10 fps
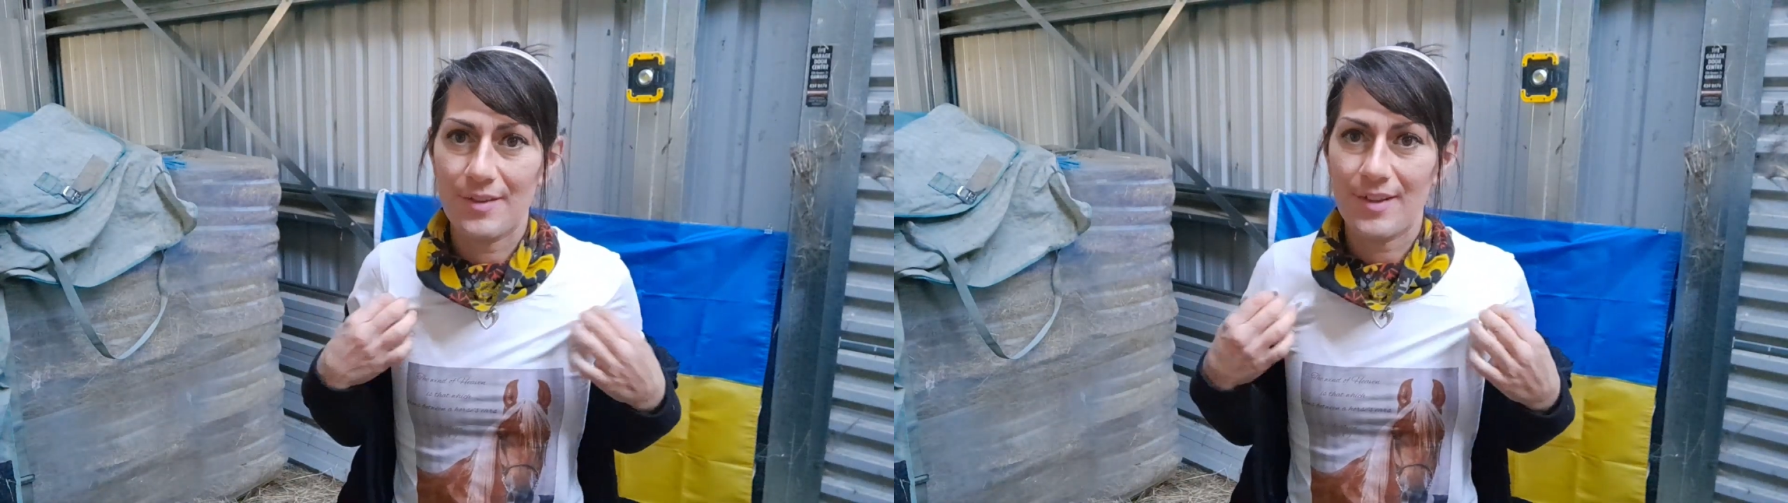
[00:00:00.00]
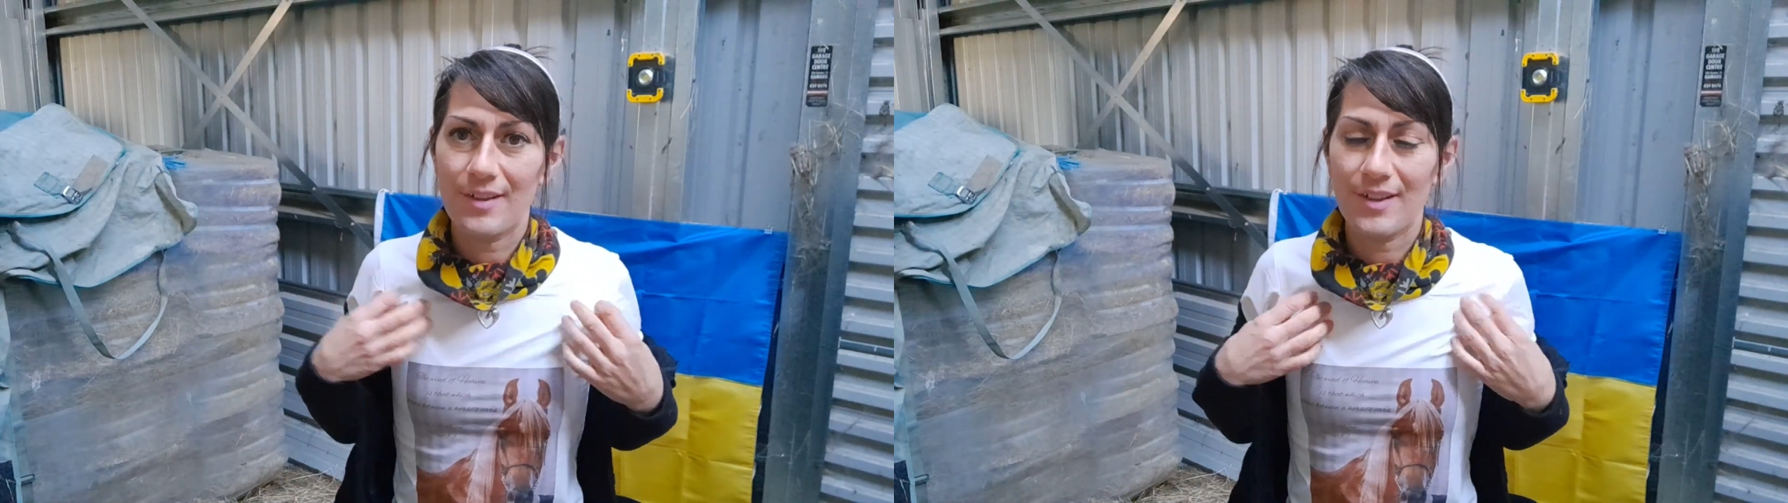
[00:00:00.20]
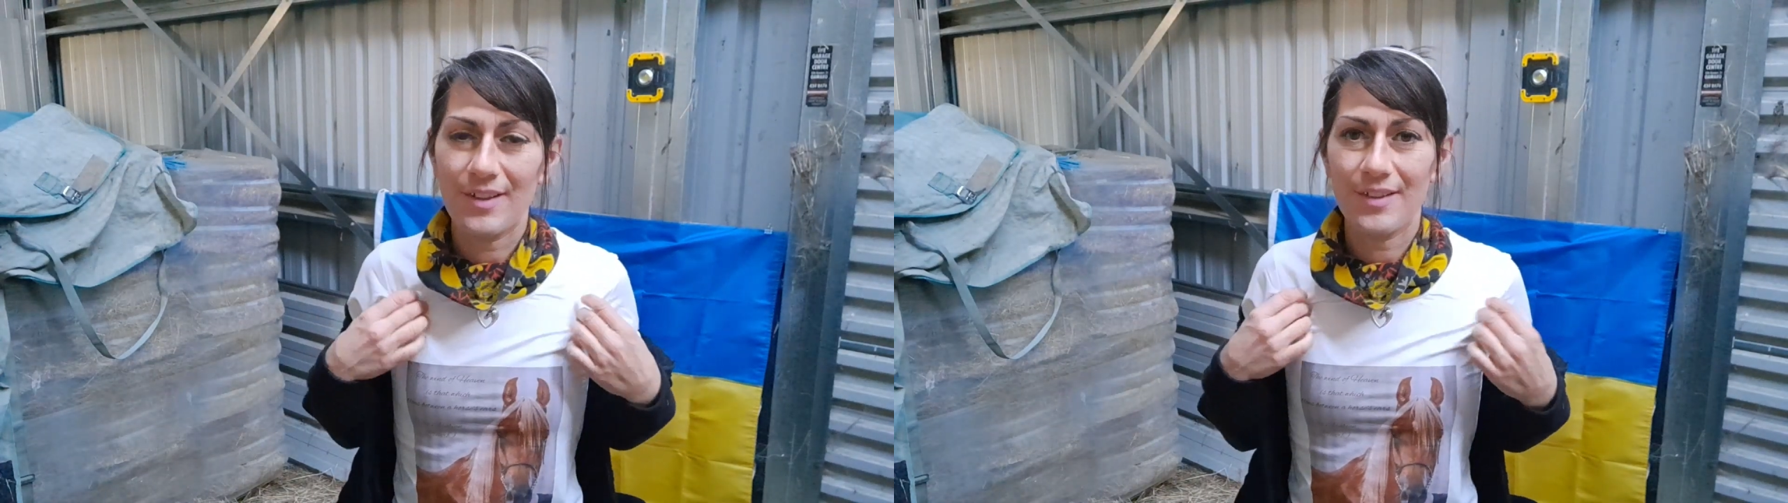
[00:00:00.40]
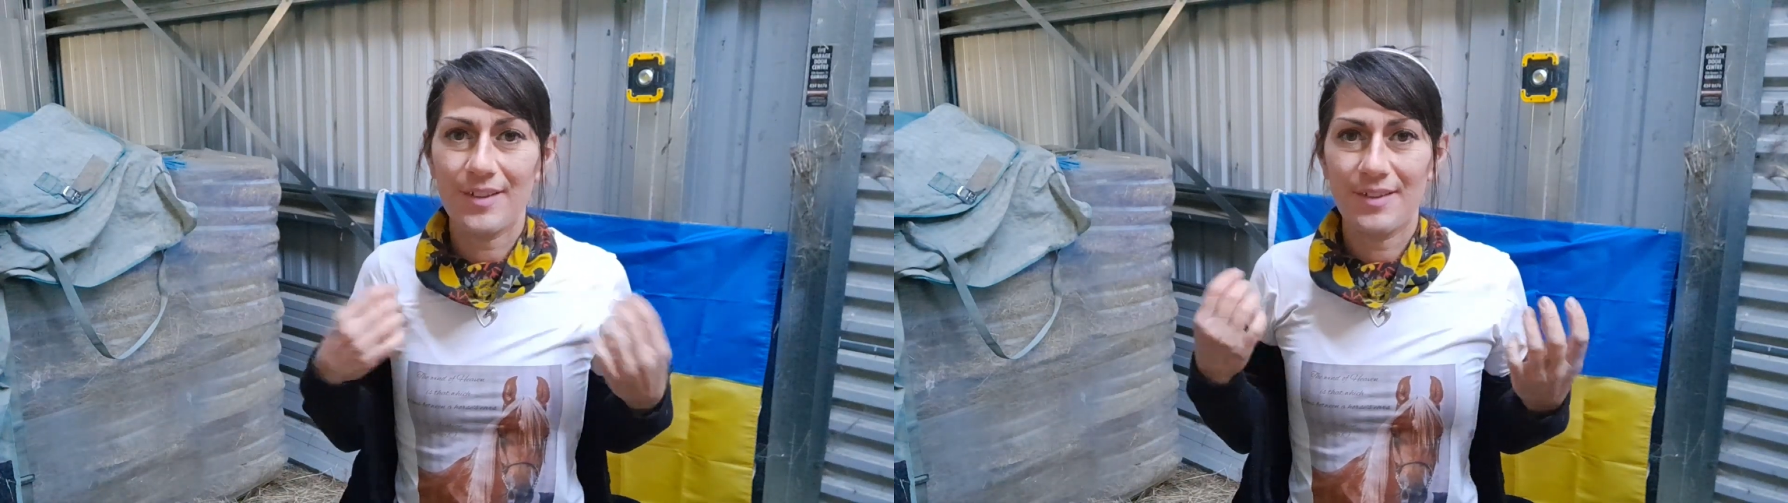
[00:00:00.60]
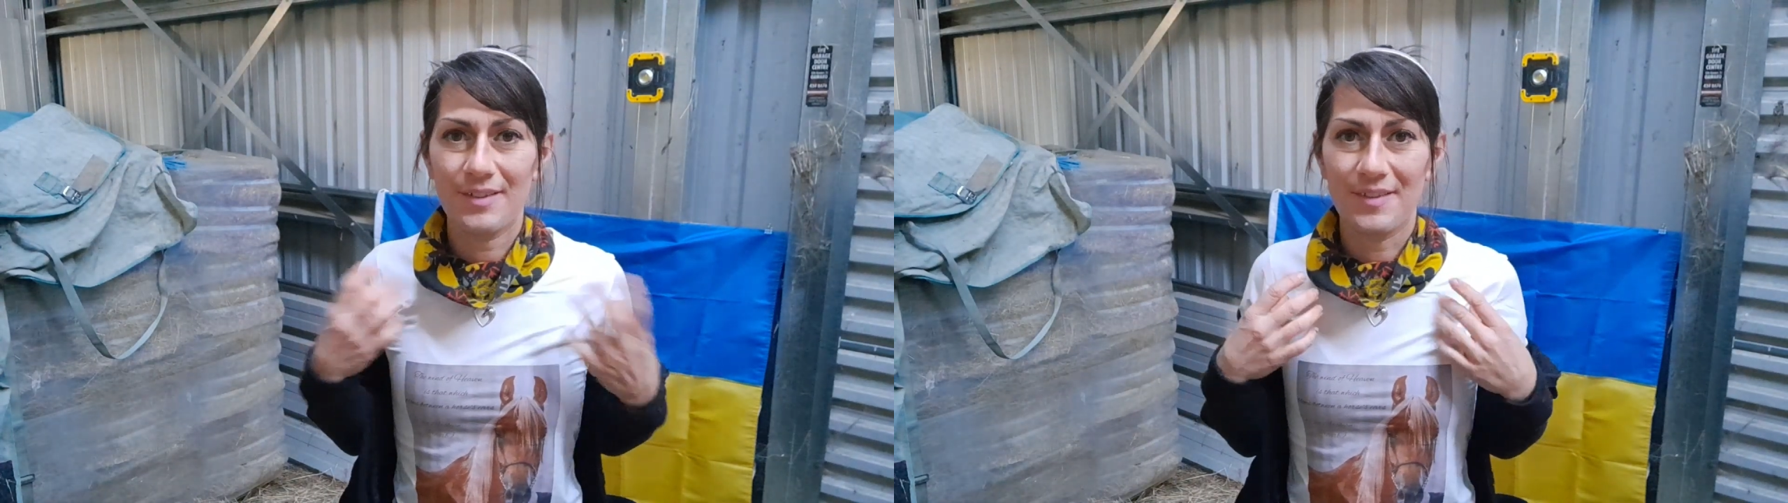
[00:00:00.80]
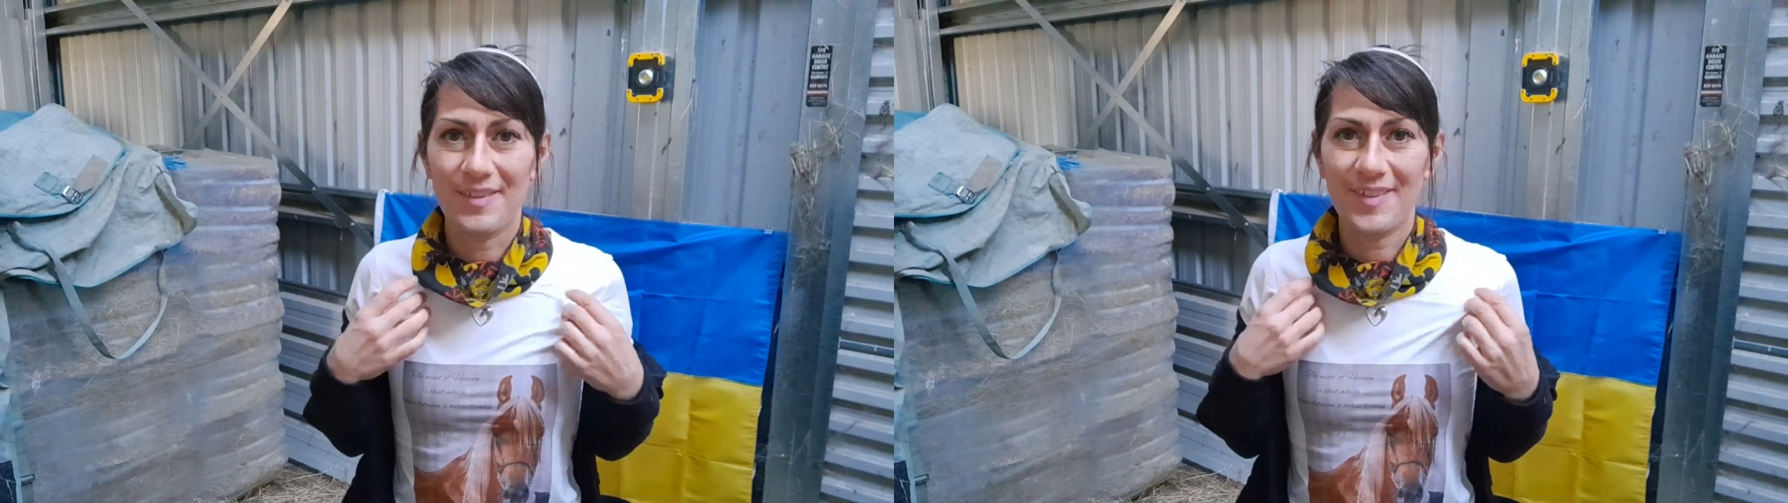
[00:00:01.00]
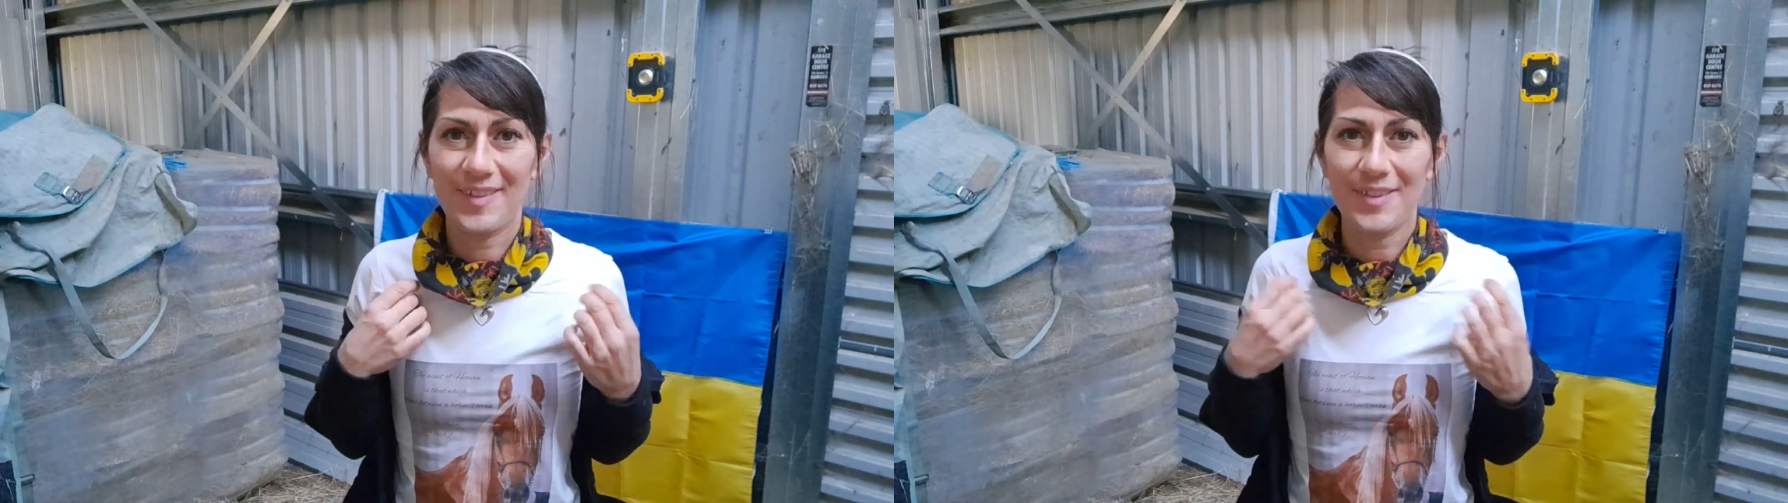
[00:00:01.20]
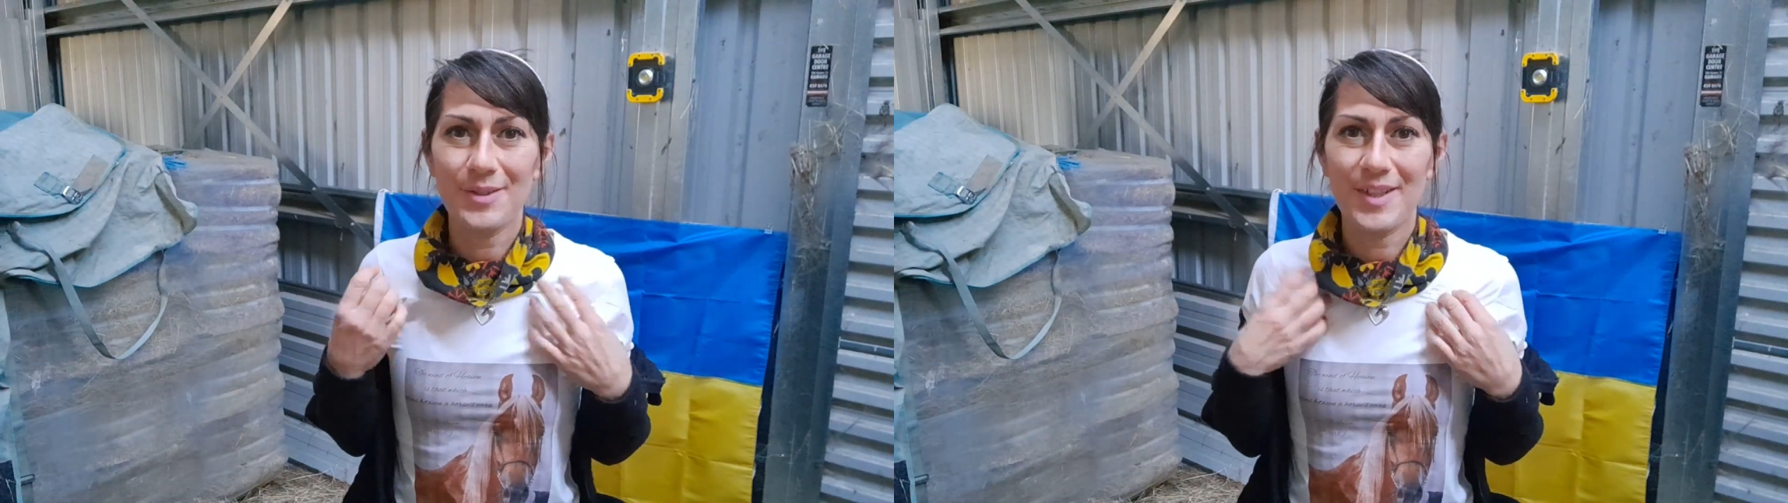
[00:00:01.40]
They're like a
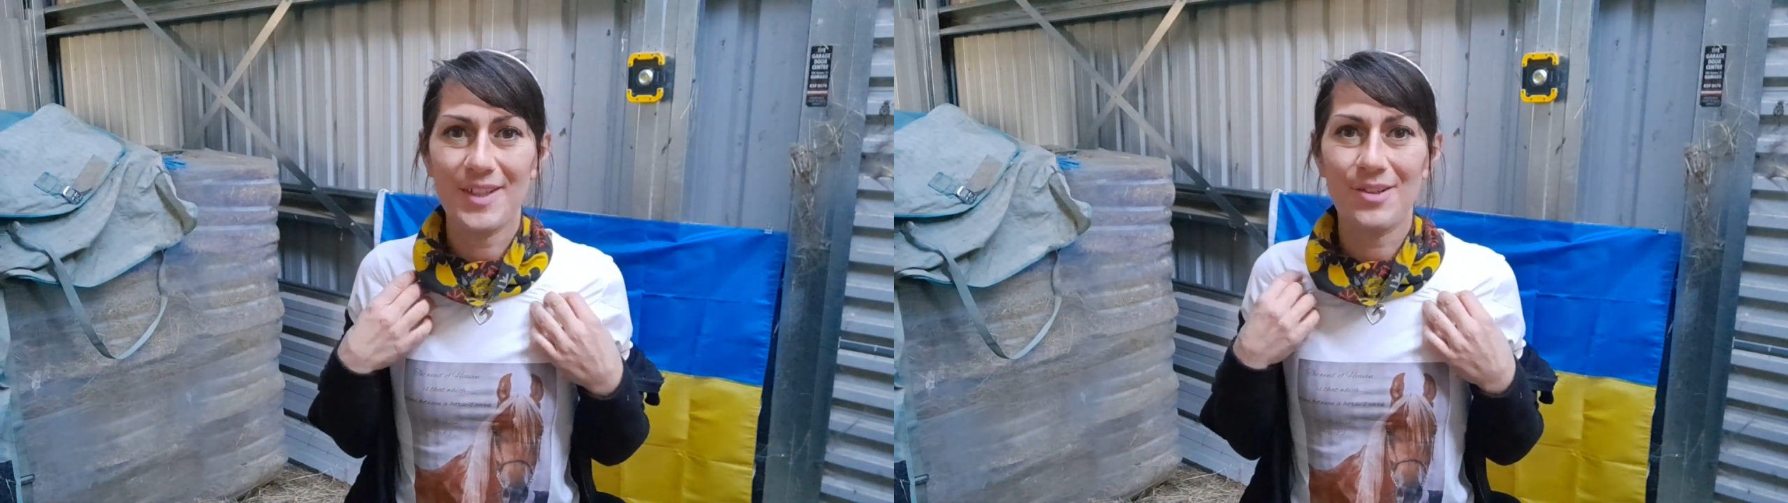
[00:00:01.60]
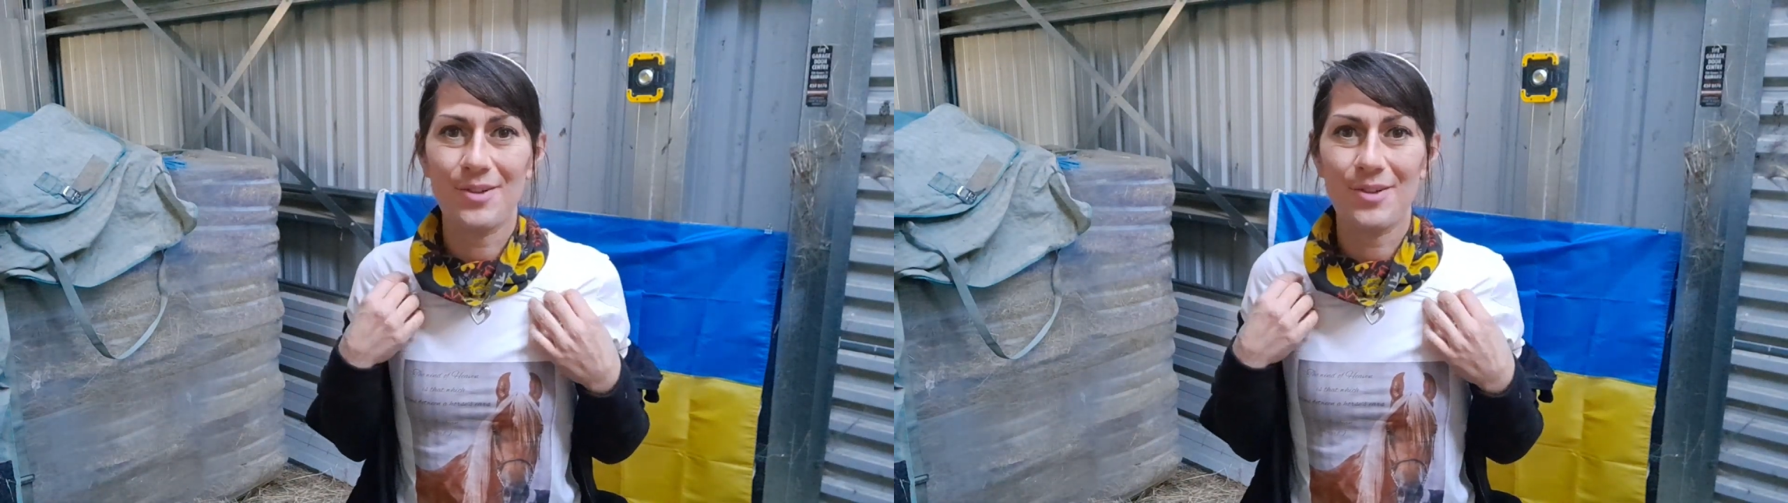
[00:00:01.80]
silky